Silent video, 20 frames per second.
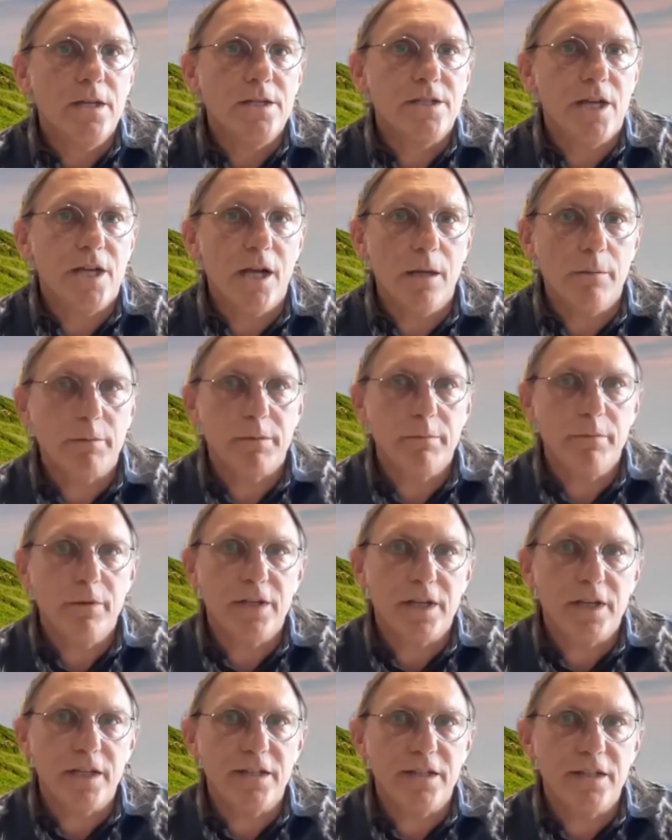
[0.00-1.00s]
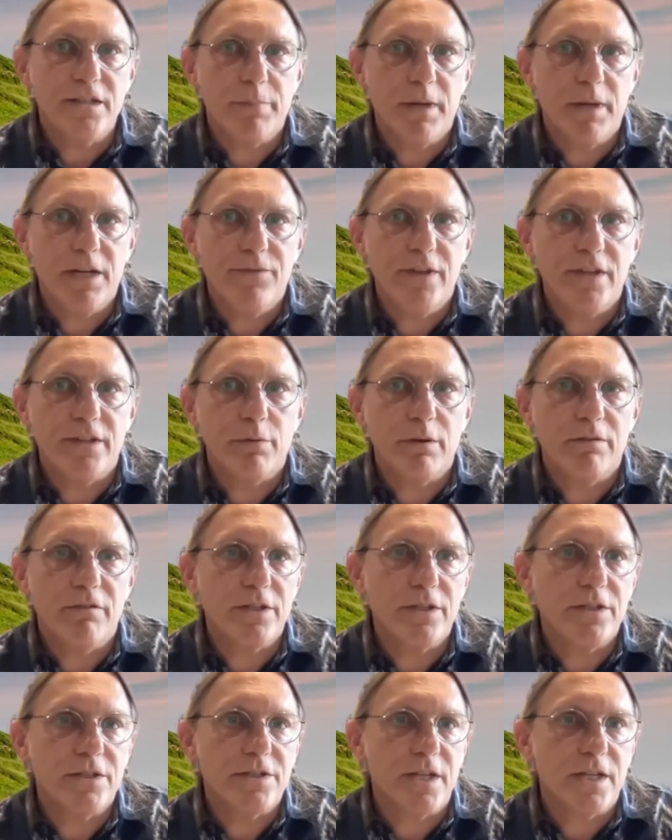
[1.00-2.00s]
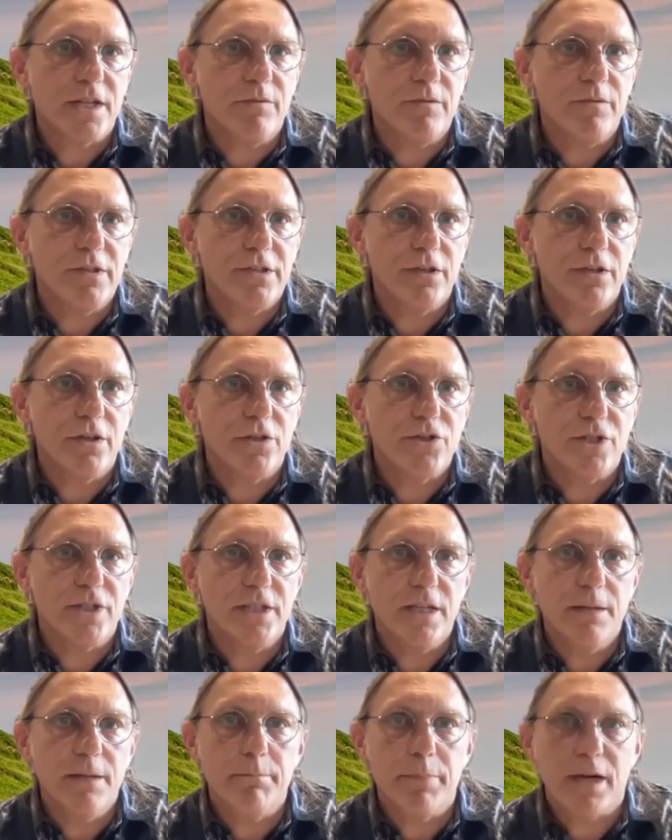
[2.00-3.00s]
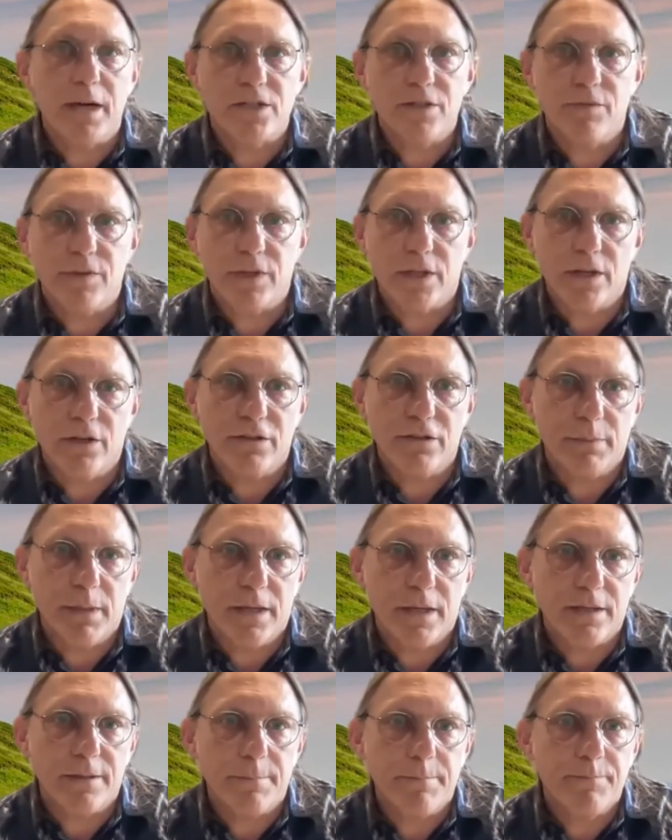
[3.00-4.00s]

To help communicate these benefits, we've undertaken research in the impact of the Coast Path.